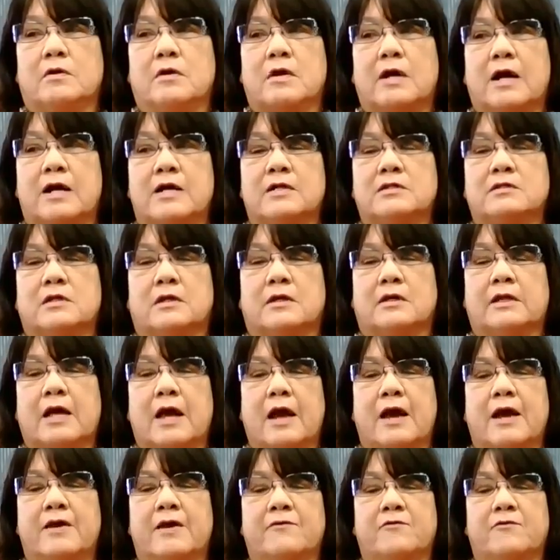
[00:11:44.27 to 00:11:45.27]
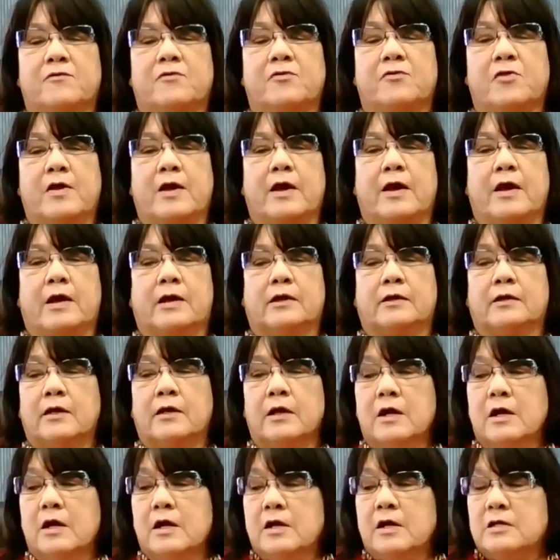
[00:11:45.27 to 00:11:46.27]
as a live thing.
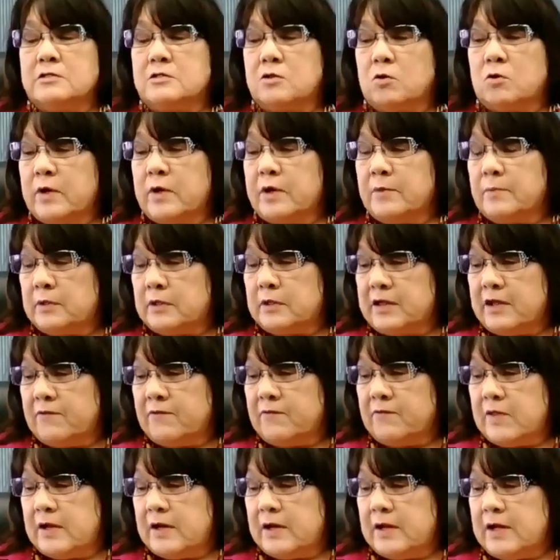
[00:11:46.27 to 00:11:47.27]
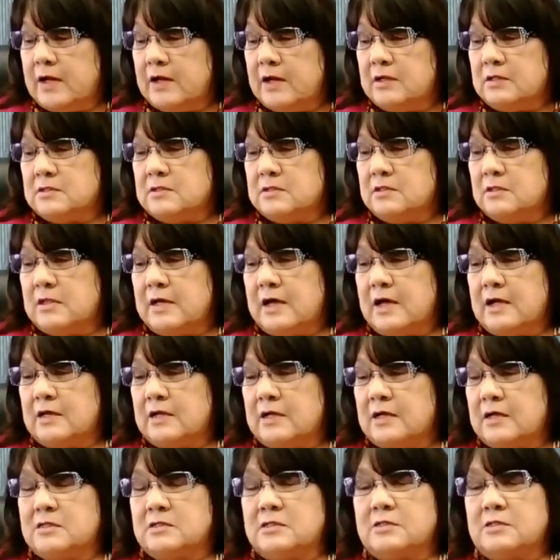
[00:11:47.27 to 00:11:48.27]
So we believe that it has that
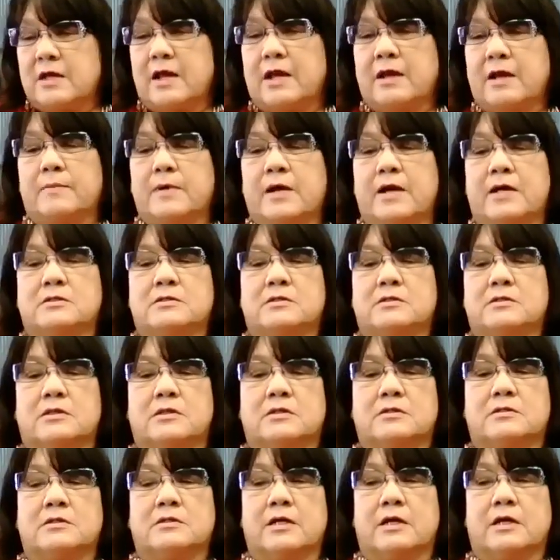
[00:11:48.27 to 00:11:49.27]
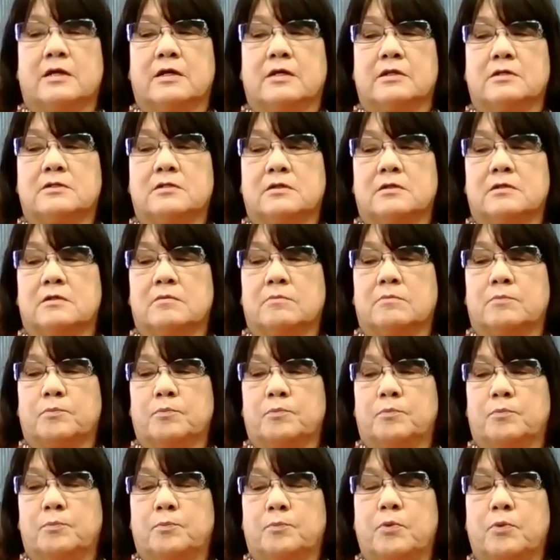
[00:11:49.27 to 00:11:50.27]
same essence in its
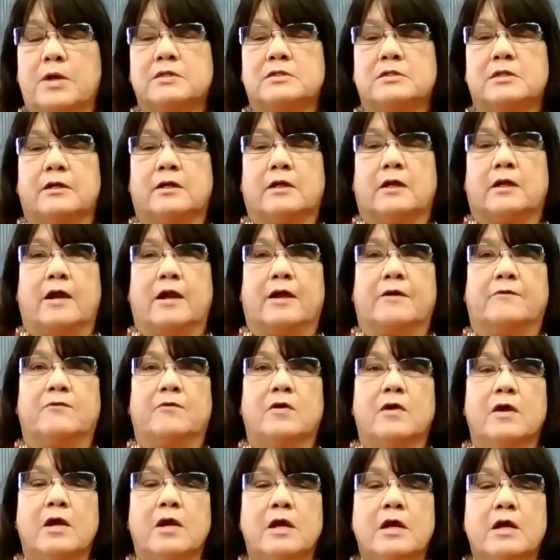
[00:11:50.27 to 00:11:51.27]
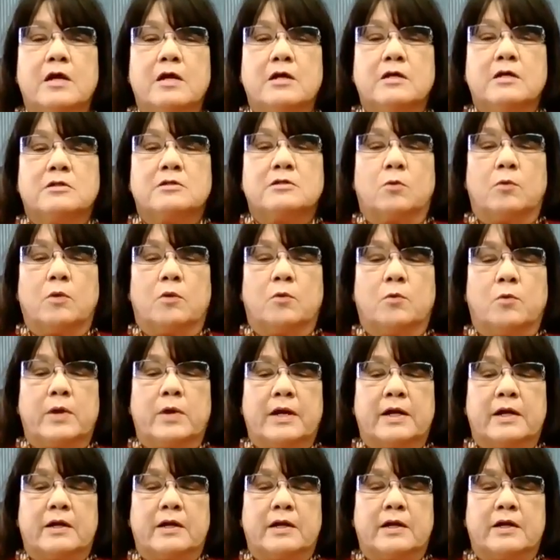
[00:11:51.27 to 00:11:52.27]
present life. So what
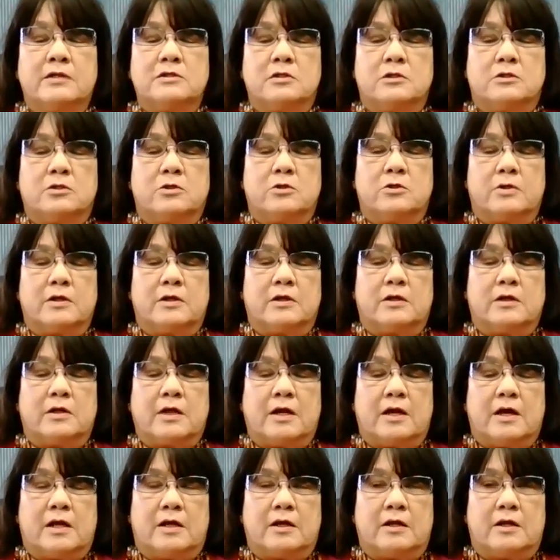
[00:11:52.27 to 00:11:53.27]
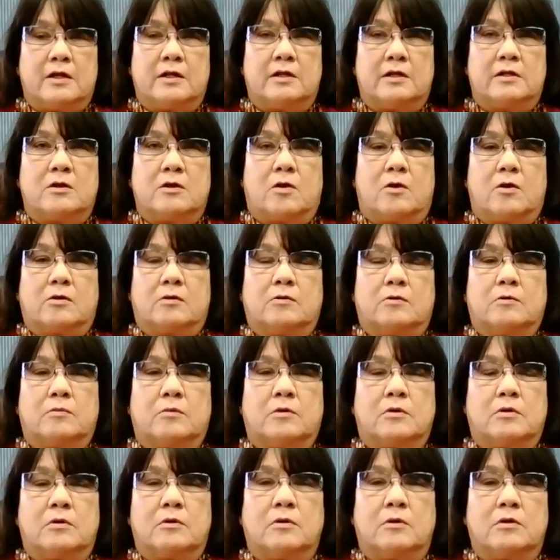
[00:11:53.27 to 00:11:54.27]
we instituted in our
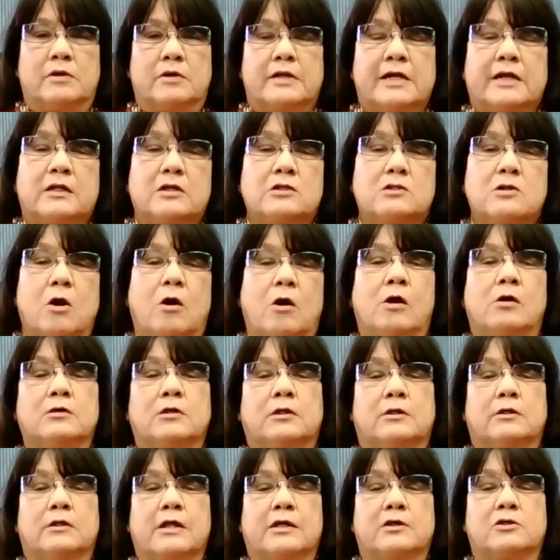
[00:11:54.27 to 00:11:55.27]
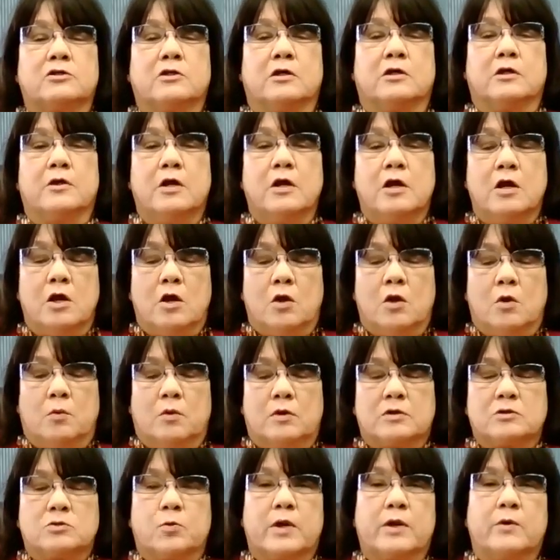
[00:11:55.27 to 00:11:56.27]
Neelis Hall collection
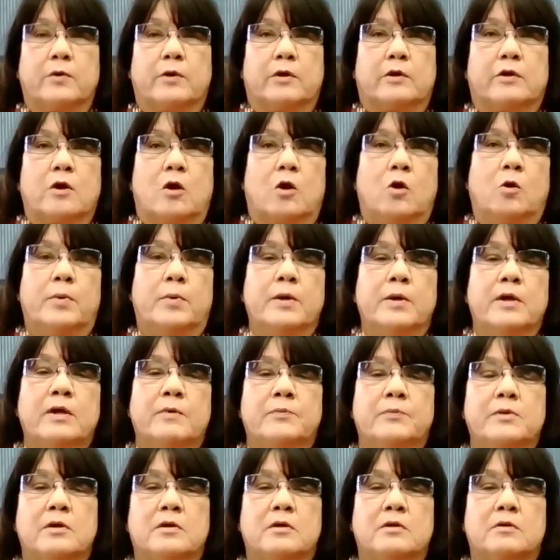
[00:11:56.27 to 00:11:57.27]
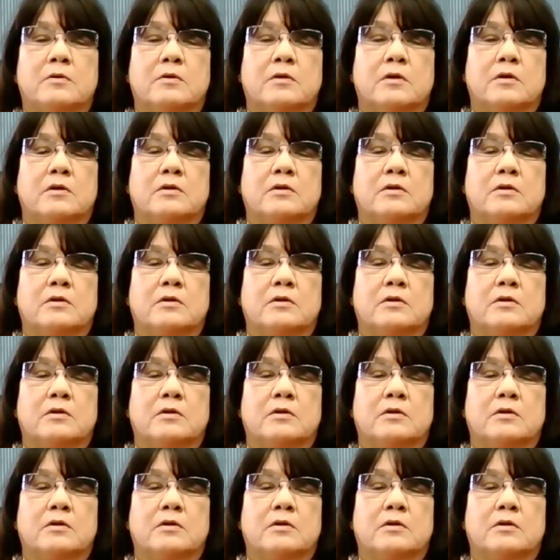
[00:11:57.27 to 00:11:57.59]
was we would open up the